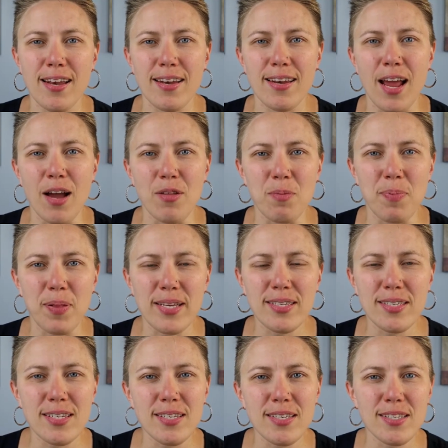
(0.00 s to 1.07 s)
Now, the
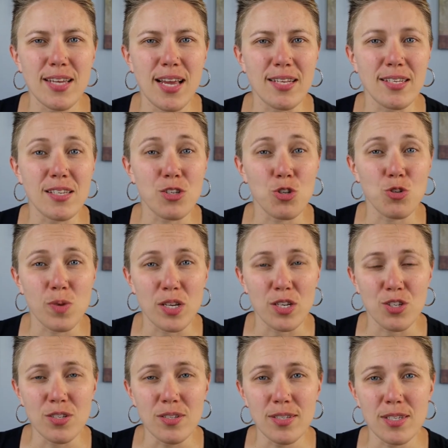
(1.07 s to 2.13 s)
places and
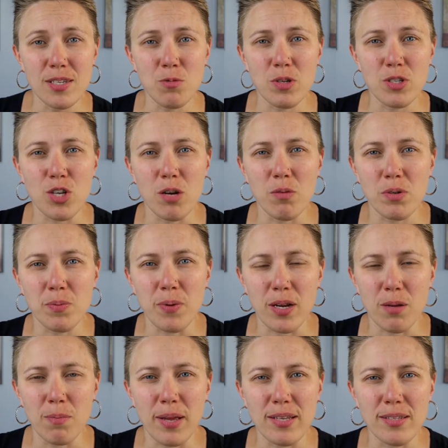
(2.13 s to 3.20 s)
situations in which I would
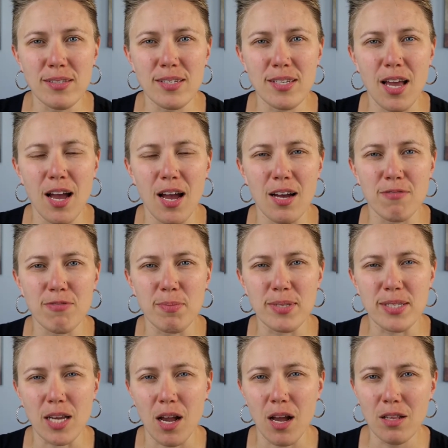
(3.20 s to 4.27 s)
recommend from a
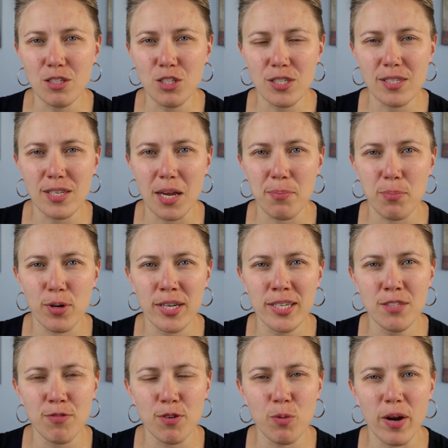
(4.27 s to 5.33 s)
psychology
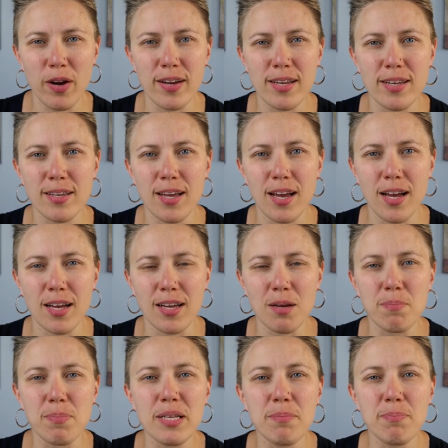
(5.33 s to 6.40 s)
standpoint for wearing a
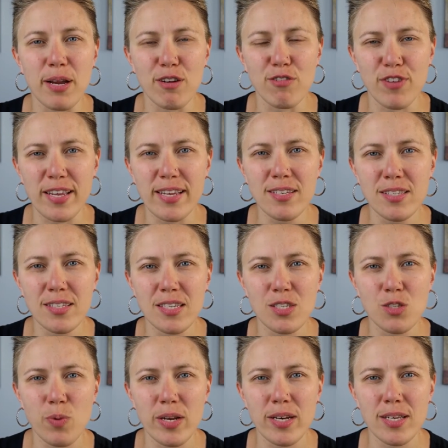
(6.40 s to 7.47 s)
complete bare face
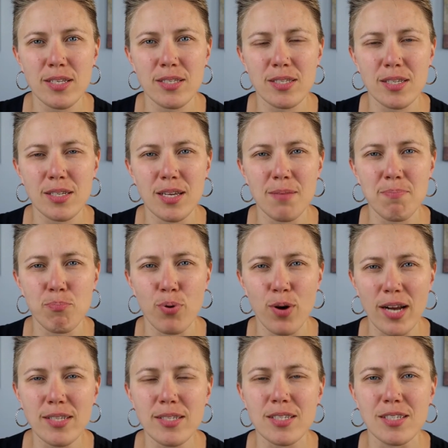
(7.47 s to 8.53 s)
is when it's
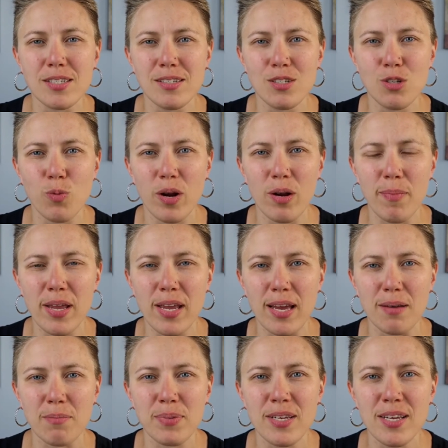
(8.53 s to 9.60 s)
impractical to wear
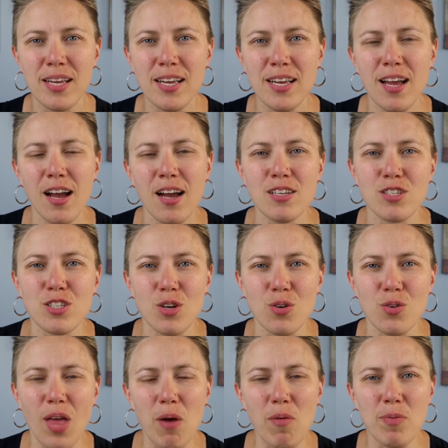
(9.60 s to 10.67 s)
makeup.
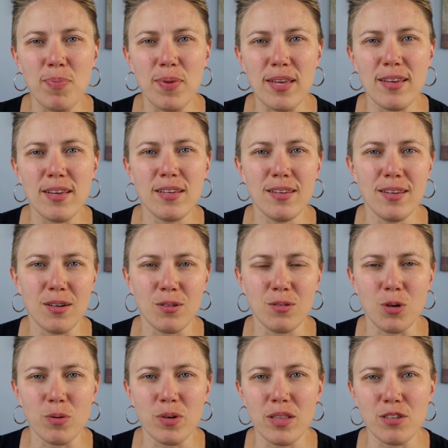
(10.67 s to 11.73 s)
So that would be,
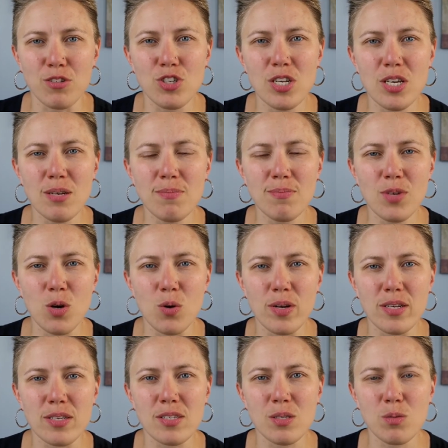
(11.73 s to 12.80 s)
going to the gym,
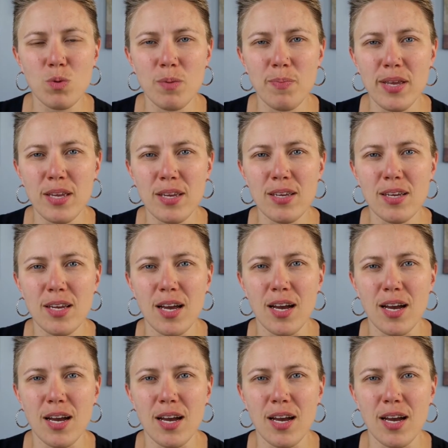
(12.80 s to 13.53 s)
going swimming,